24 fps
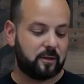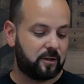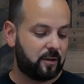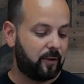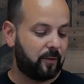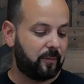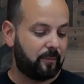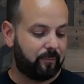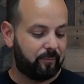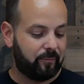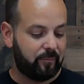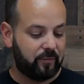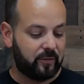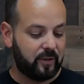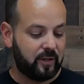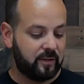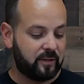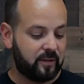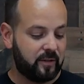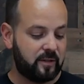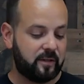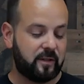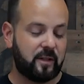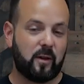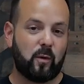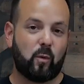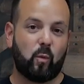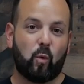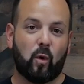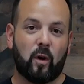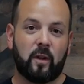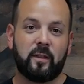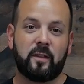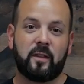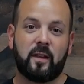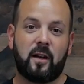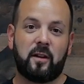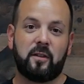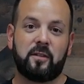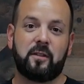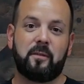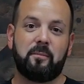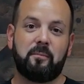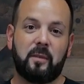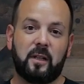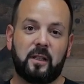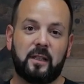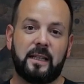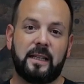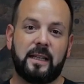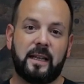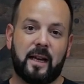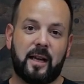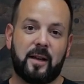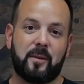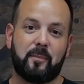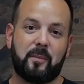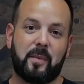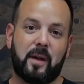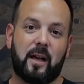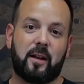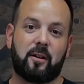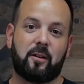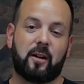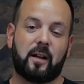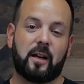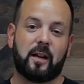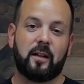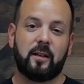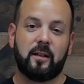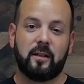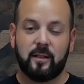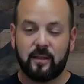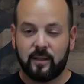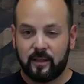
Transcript: So this is a 1000 milliamp battery.